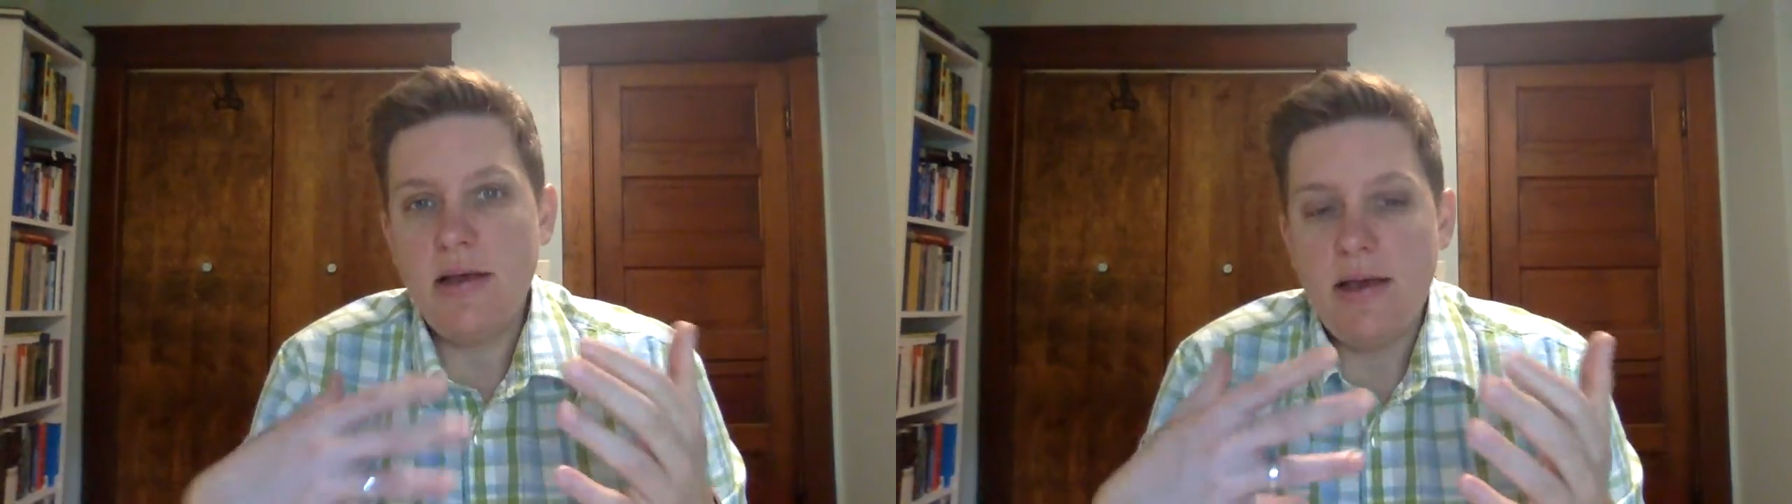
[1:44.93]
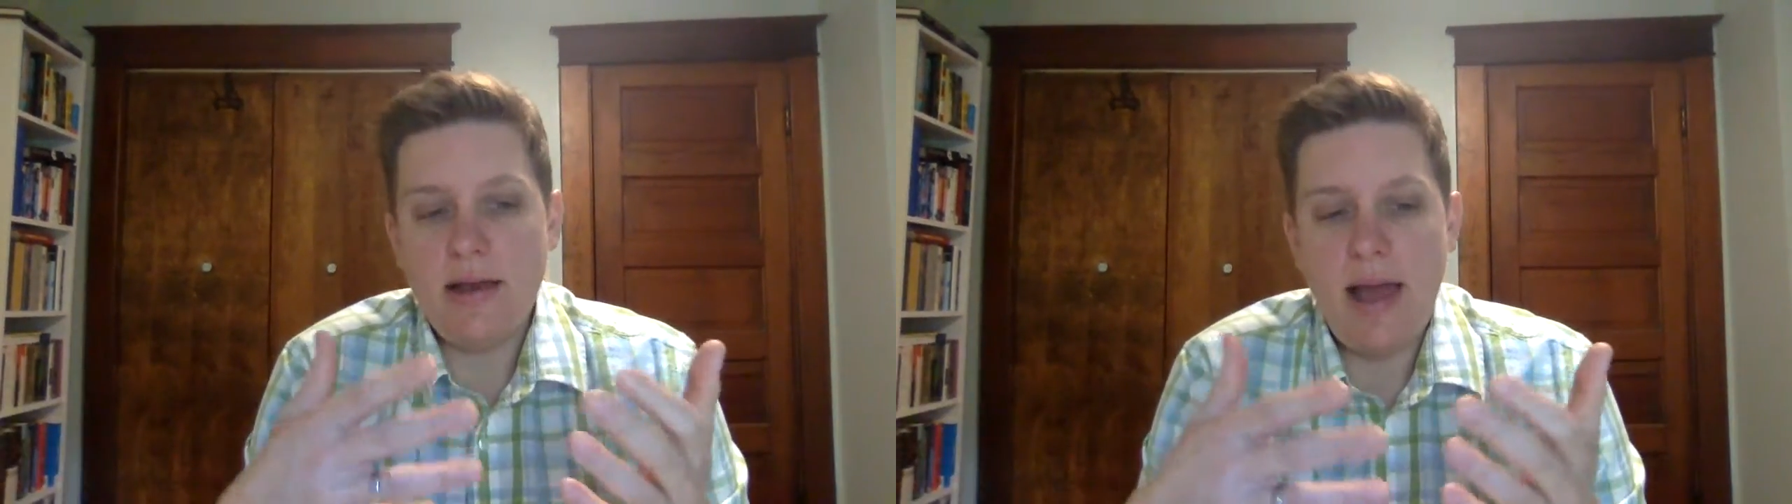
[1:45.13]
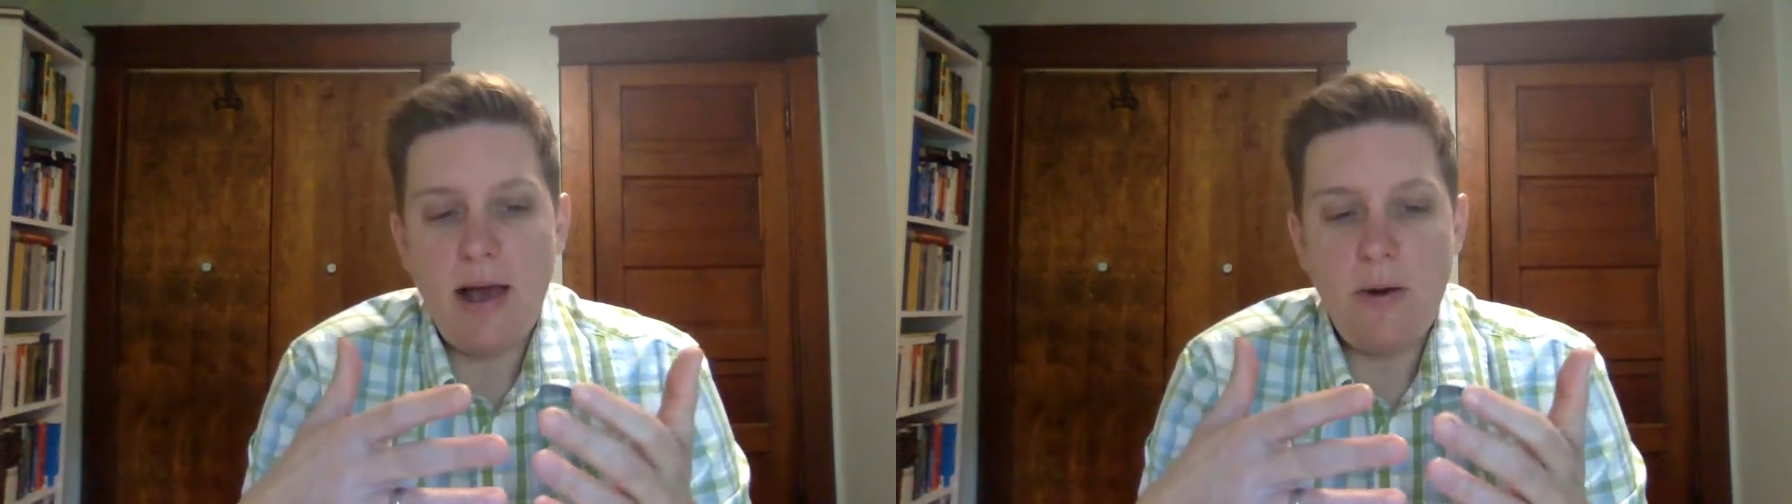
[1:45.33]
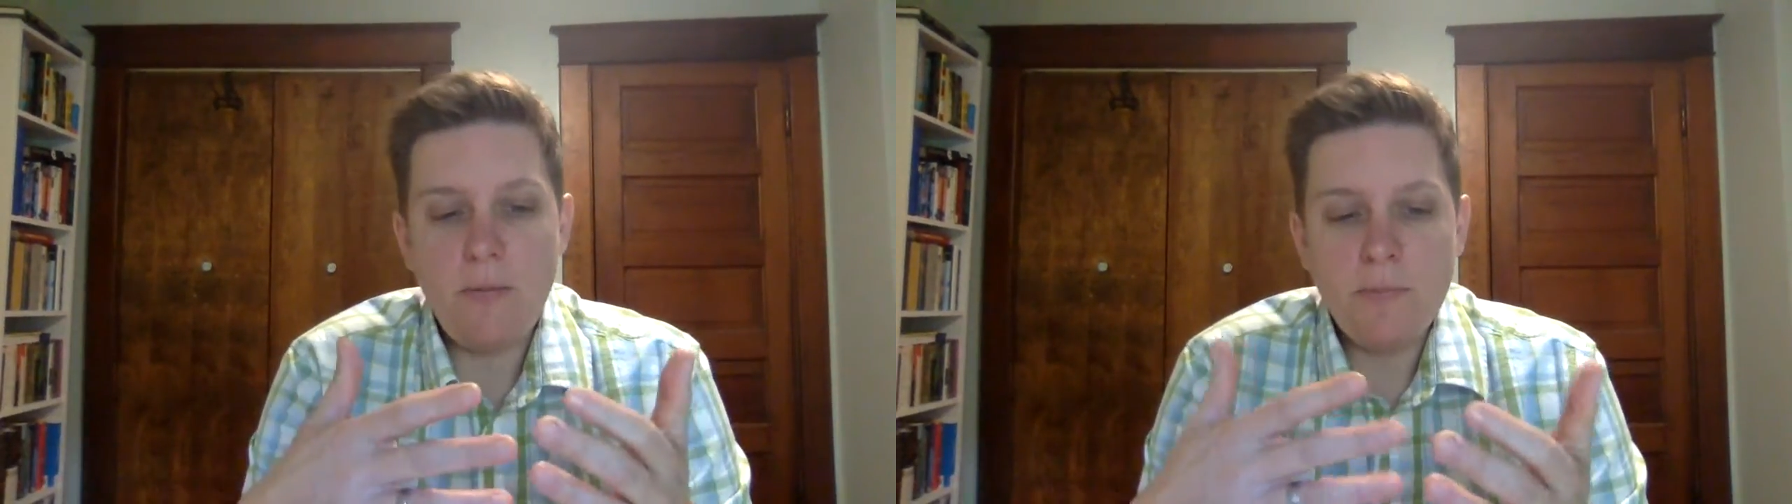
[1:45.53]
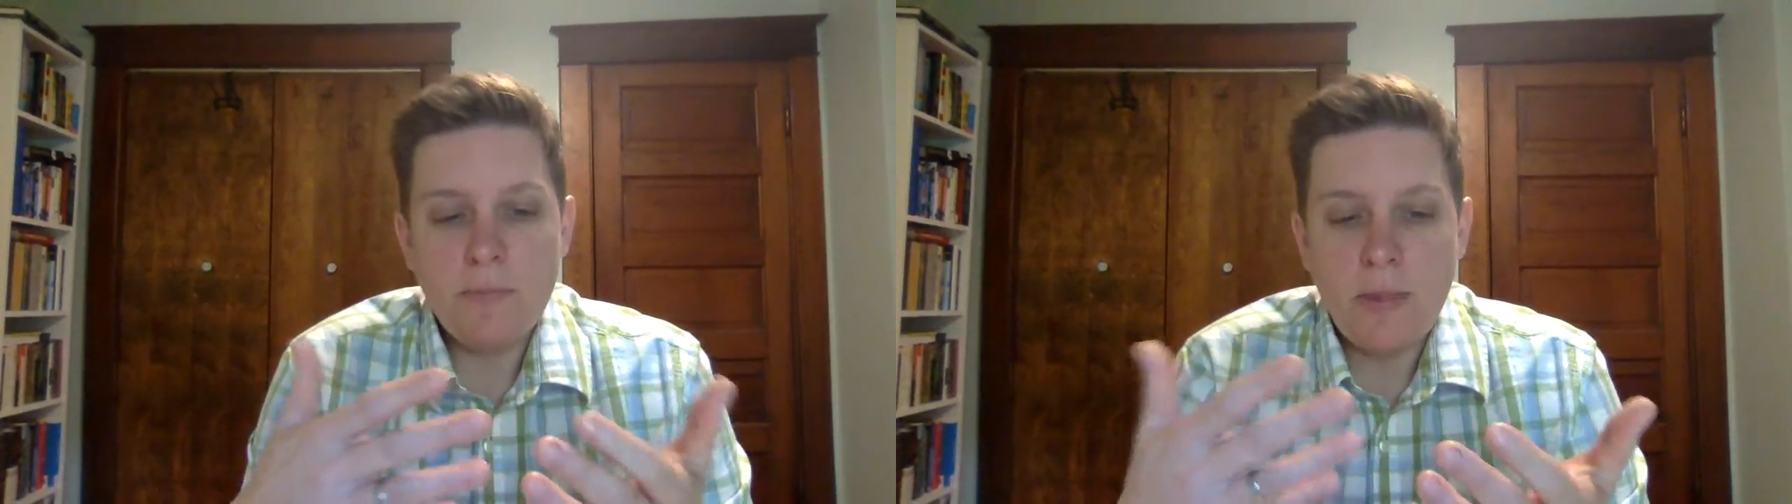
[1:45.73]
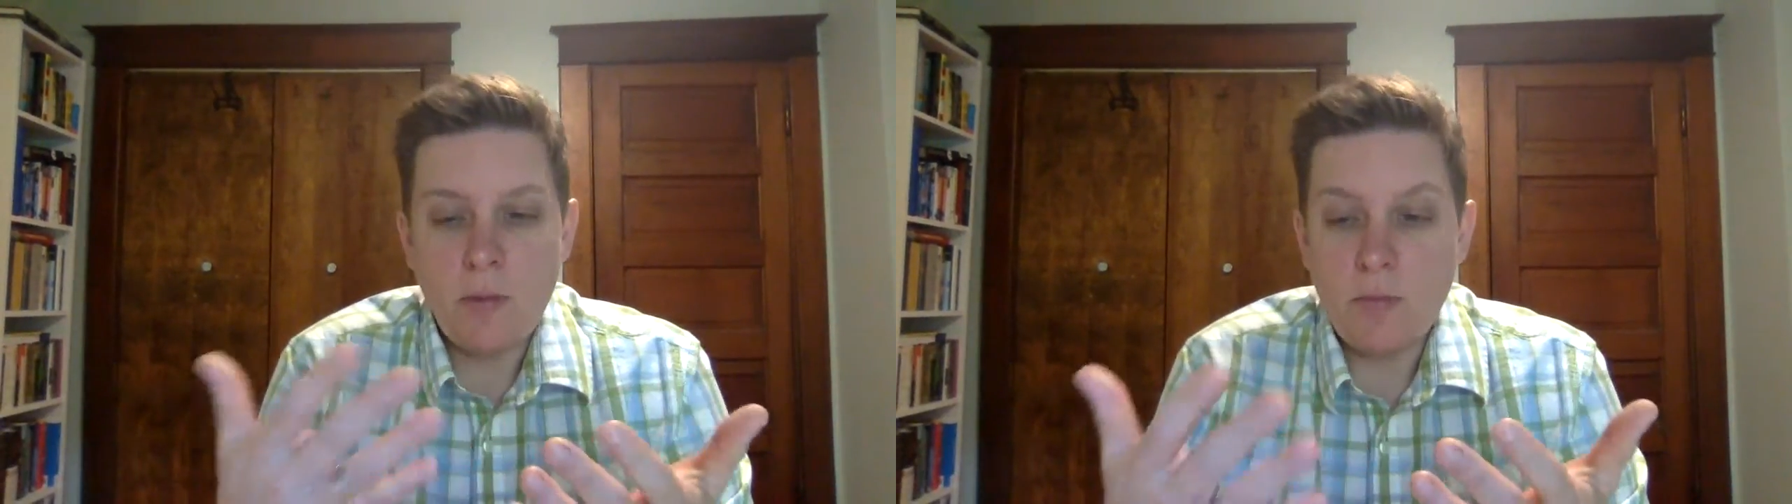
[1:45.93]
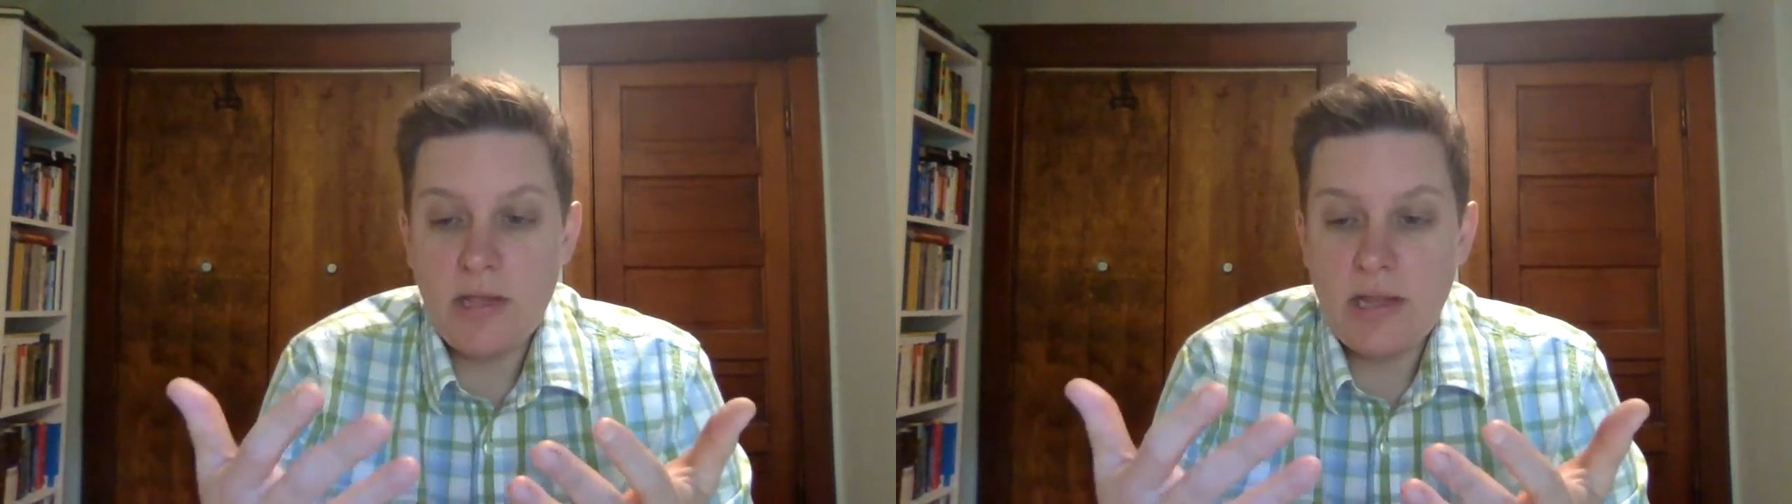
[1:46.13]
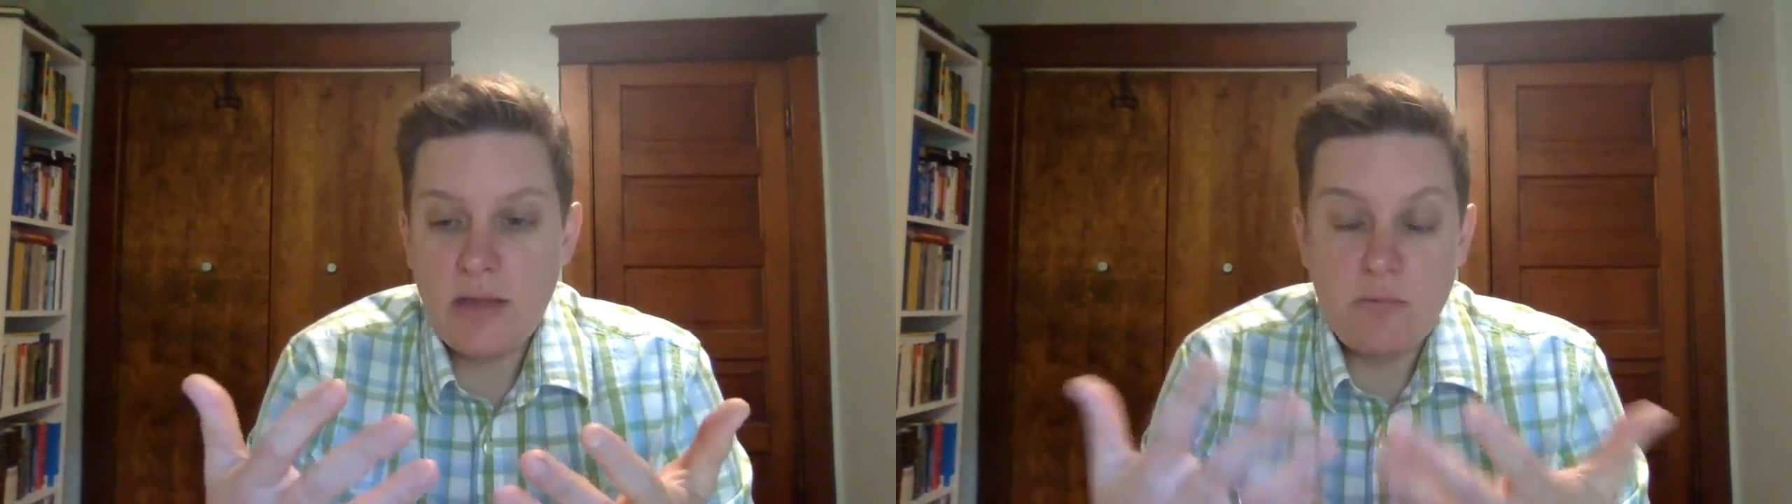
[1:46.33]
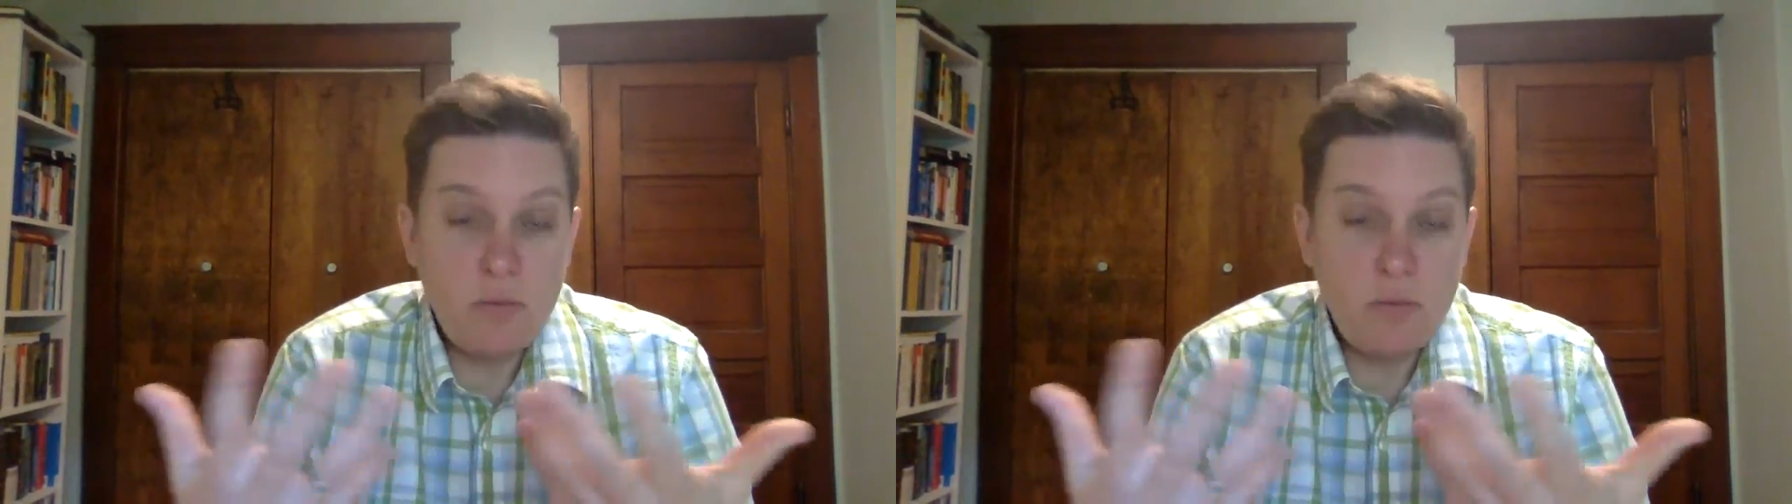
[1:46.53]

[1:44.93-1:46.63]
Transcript: and how really